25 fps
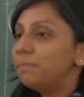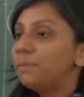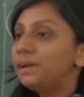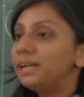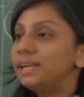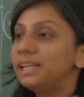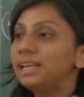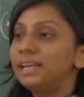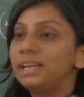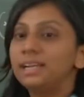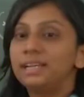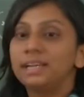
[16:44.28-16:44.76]

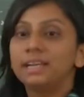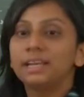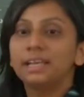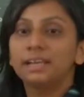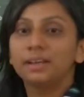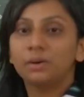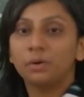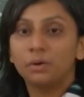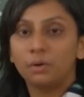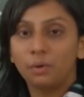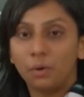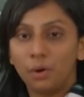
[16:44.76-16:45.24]
been deleted
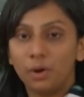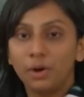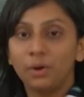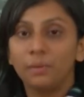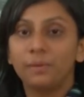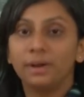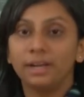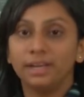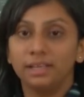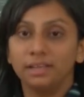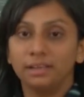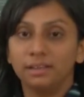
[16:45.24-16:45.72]

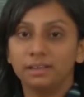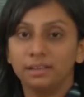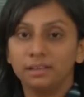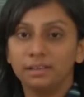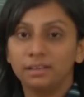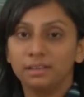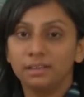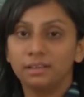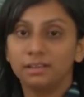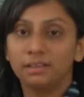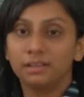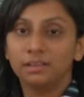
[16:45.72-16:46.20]
already,
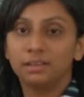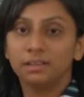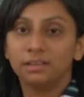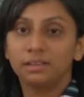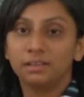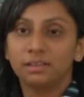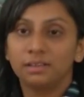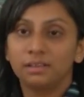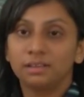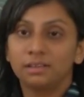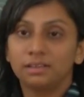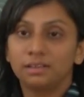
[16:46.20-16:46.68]

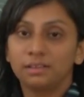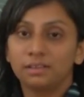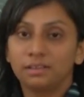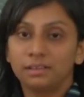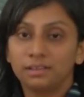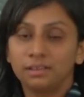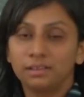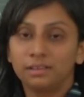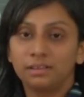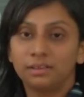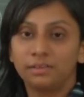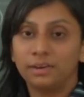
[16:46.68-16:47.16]

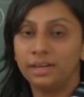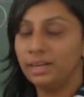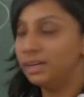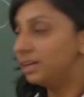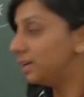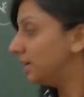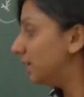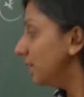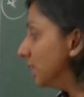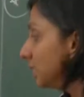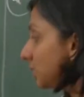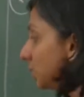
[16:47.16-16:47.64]
right?
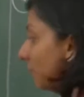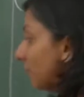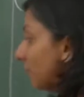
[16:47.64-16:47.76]
So